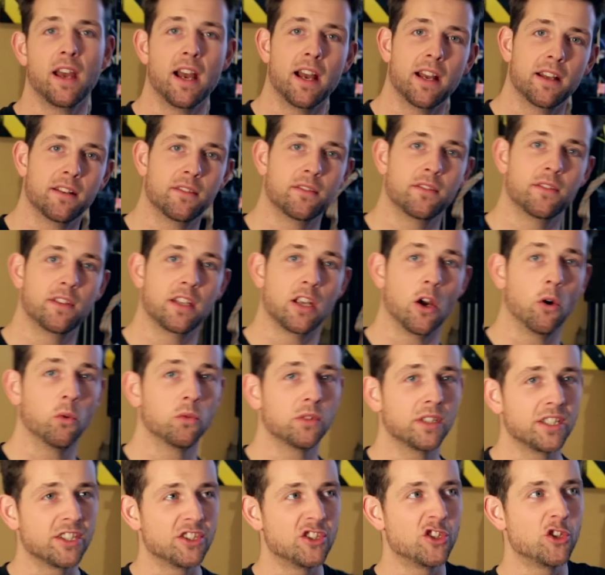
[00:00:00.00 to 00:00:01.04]
that the
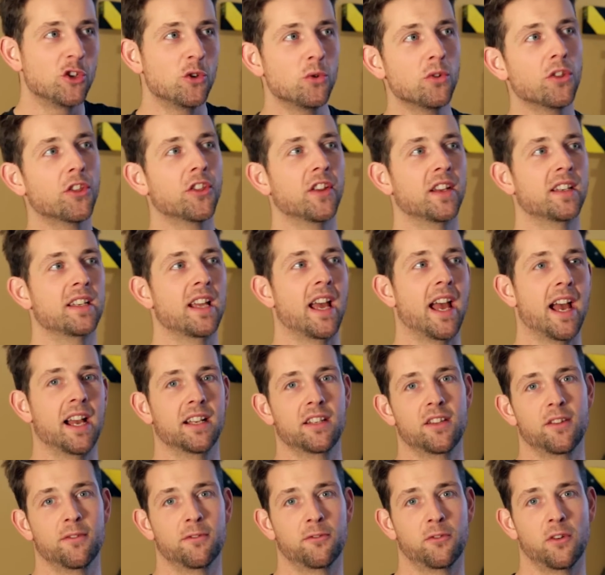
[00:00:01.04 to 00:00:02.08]
only new thing to add
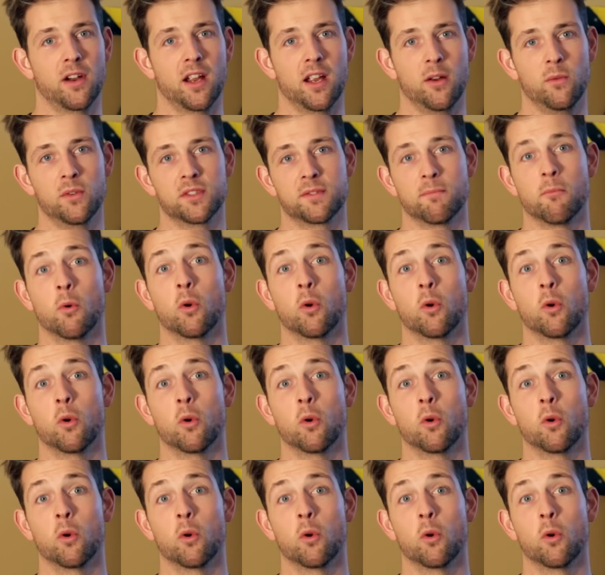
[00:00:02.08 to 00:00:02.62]
to the fray was